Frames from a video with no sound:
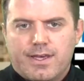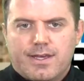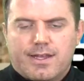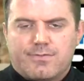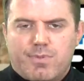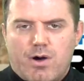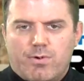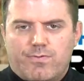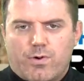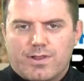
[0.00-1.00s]
that's
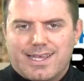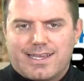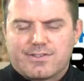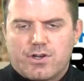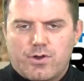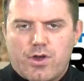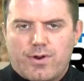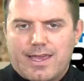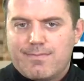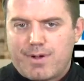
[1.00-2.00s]
Baldwin Ford Lincoln
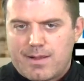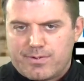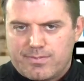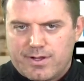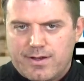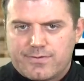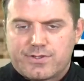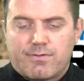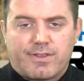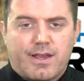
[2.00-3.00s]
Toyota in Poplar Bluff,
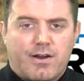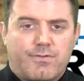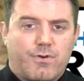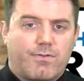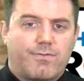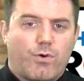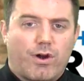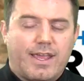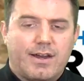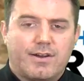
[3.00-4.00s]
serving the area for over
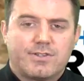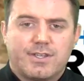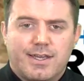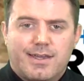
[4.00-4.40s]
40 years